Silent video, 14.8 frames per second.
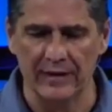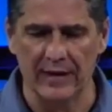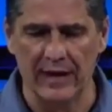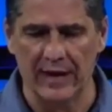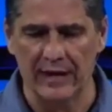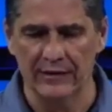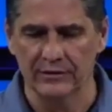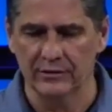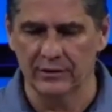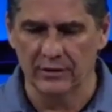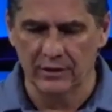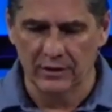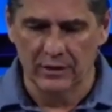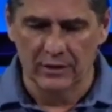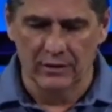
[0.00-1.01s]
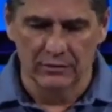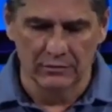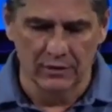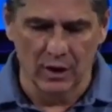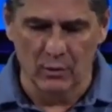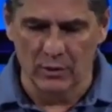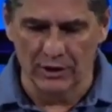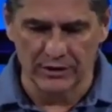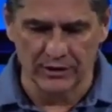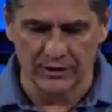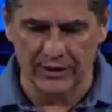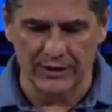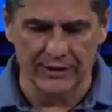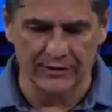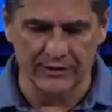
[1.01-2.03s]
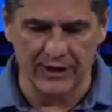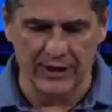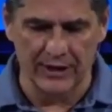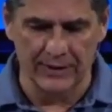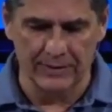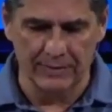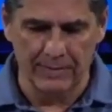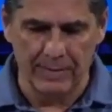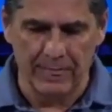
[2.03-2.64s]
has nowhere to lay his head."